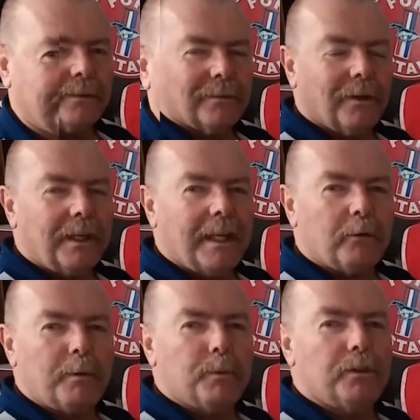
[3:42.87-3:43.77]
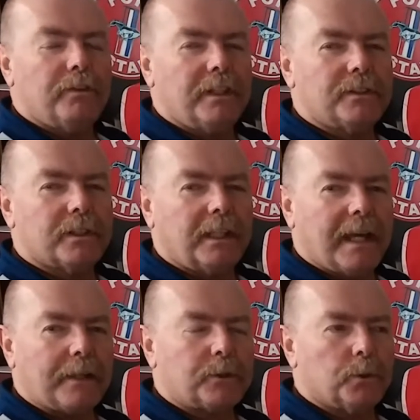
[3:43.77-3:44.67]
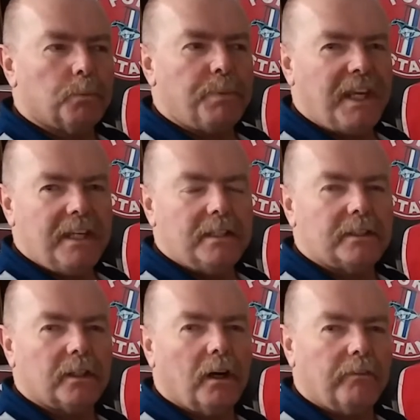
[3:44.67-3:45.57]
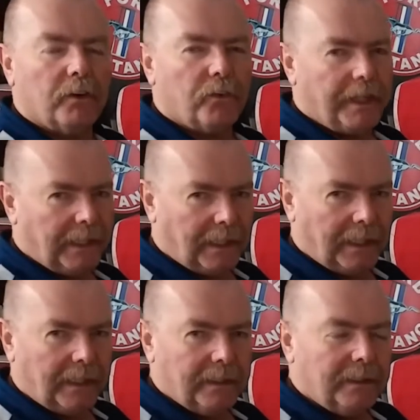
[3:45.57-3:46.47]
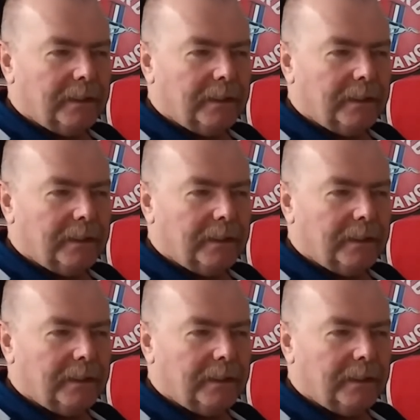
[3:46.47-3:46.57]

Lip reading: Right, now we move into the actual pins of a relay.